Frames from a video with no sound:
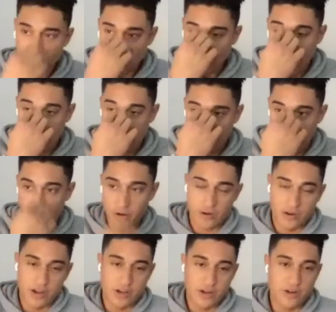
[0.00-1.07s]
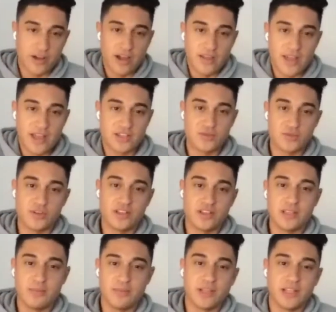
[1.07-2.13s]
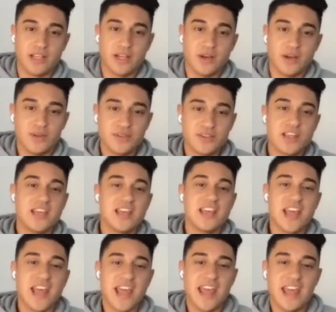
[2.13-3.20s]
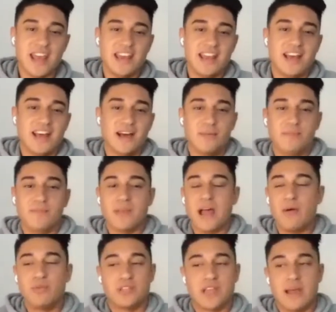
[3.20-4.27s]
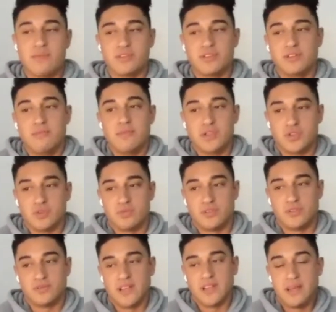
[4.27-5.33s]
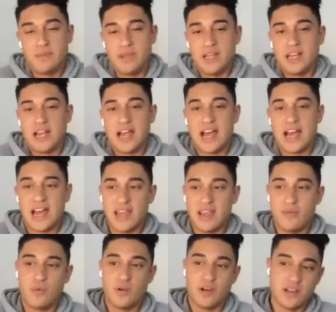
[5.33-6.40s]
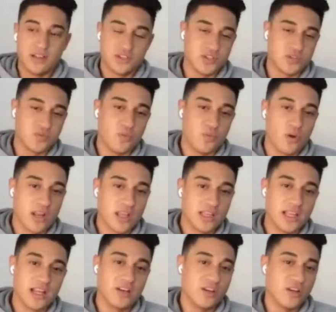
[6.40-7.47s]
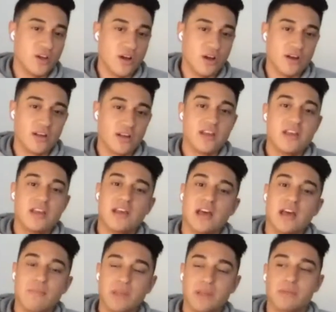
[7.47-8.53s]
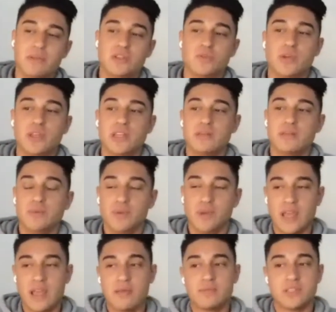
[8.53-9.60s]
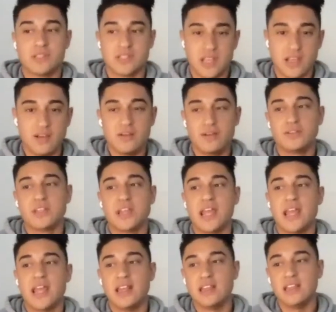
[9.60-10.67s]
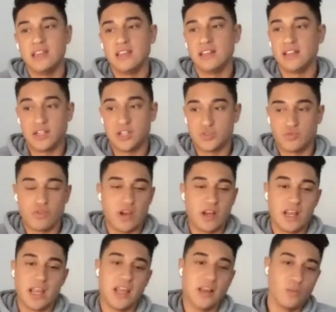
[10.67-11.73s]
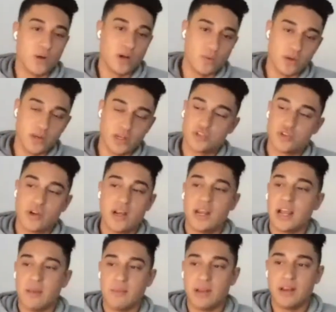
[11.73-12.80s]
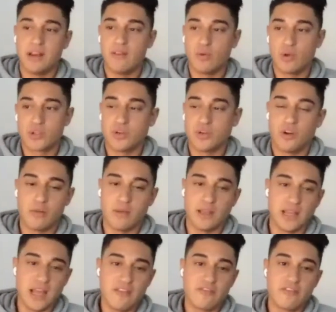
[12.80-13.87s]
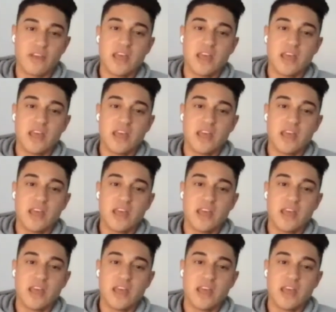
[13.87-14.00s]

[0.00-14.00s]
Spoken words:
got a partner, and you know how that story typically goes. And I was absolutely miserable. I mean, I was just working like a dog. I mean, between the boot camps, the sales, and the just running it and one-on-one training. I mean, I never worked so hard in my life.